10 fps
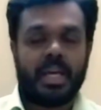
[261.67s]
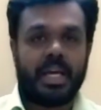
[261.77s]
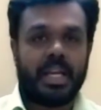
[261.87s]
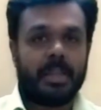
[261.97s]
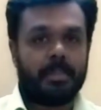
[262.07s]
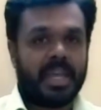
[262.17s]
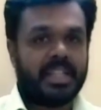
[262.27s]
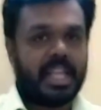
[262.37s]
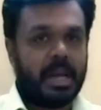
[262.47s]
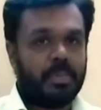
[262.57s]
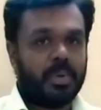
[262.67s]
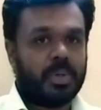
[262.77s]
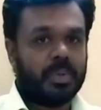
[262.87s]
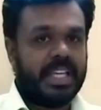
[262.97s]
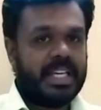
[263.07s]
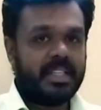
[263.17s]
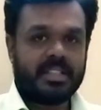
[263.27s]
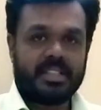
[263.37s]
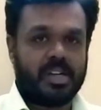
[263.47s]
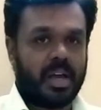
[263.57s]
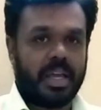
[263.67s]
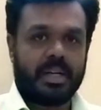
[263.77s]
repaying the amount to the drawer.